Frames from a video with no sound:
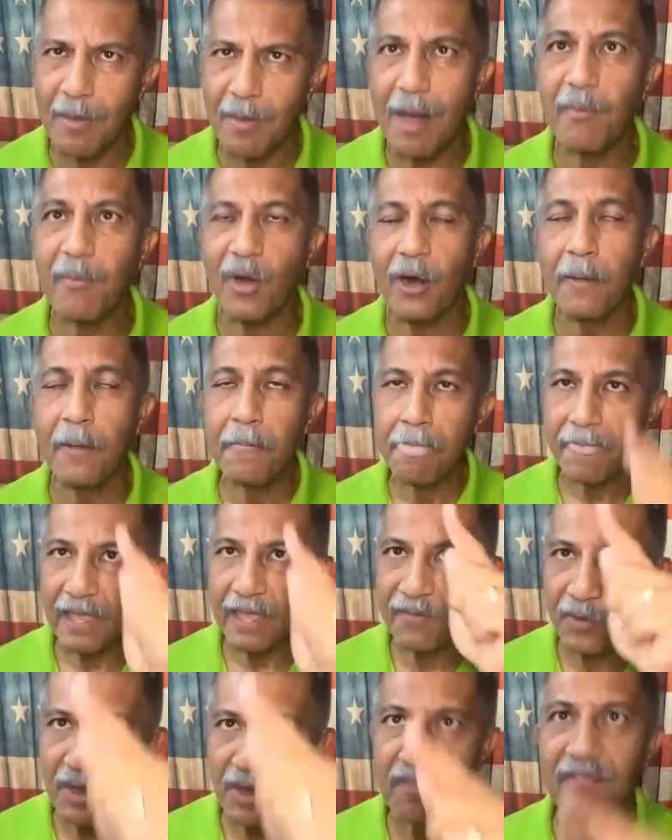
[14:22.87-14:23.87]
Remember,
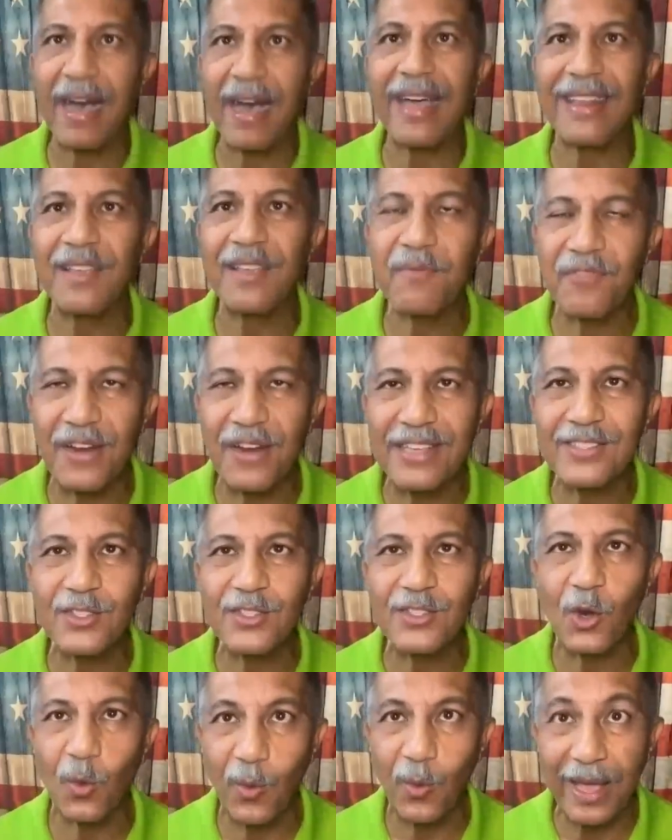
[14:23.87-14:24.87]
if you're inviting
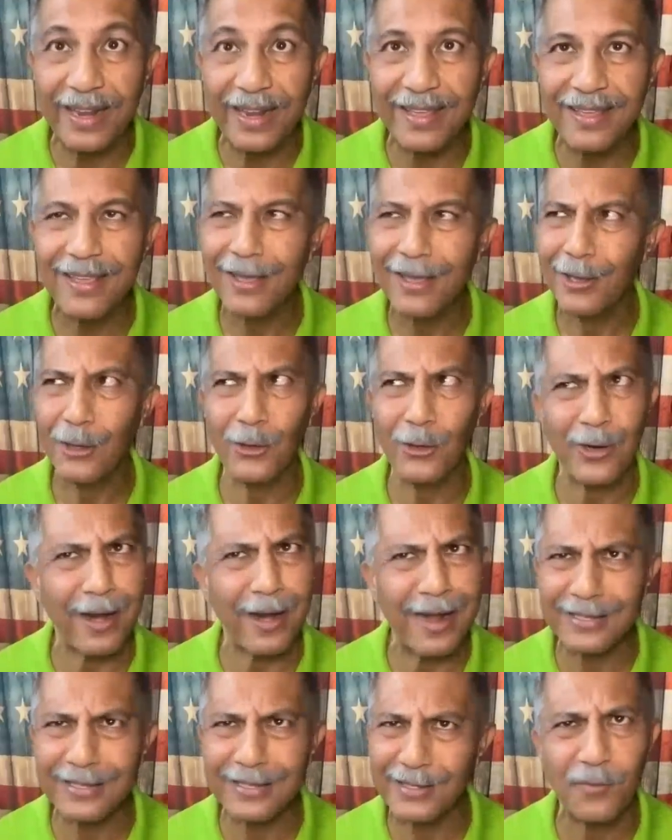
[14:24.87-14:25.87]
friends to your wedding, you're
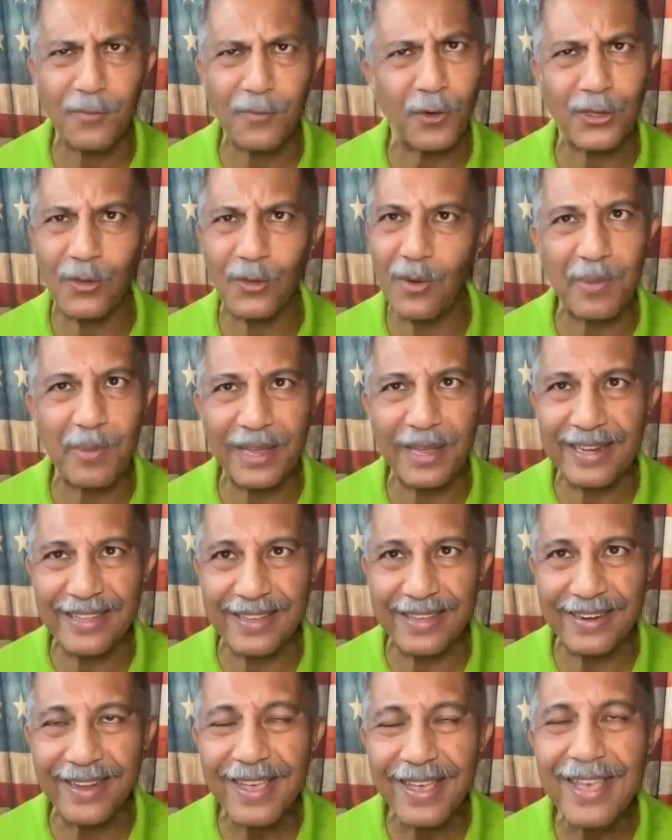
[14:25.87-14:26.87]
not asking for their
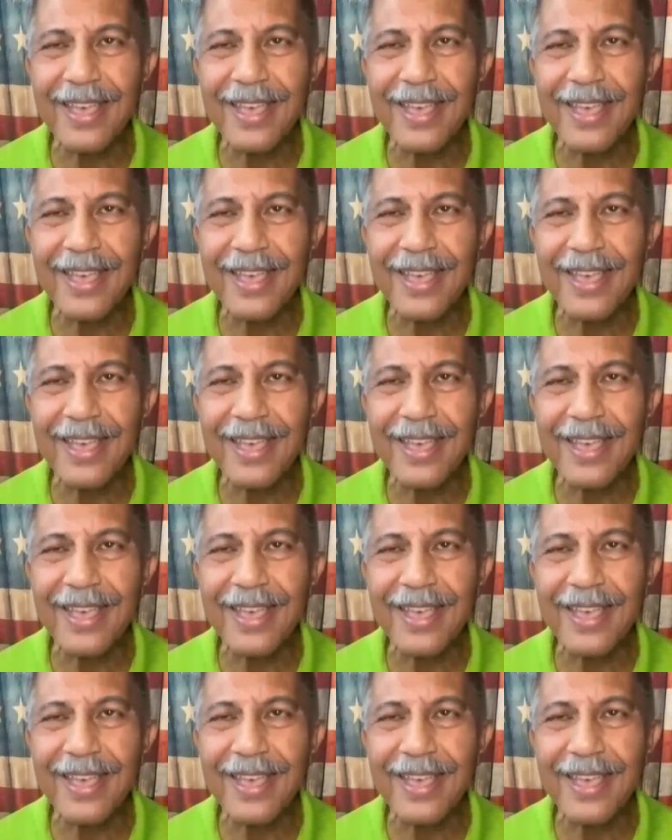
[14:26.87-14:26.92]
opinion.